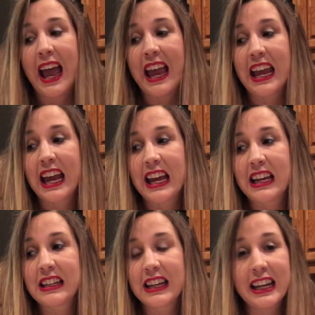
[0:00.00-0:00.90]

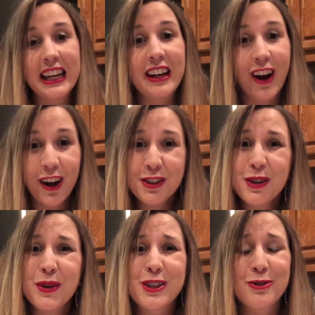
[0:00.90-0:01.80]
and it
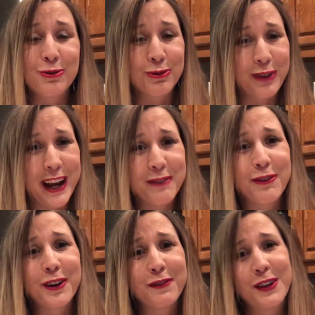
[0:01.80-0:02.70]
also is great
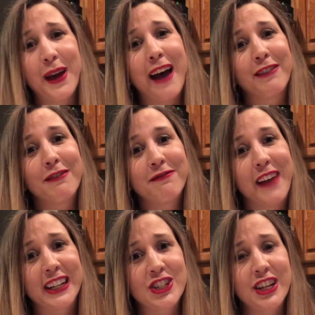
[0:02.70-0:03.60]
for if you have
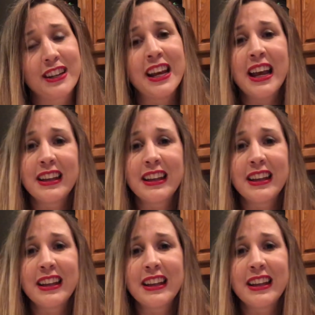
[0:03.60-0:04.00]
infection.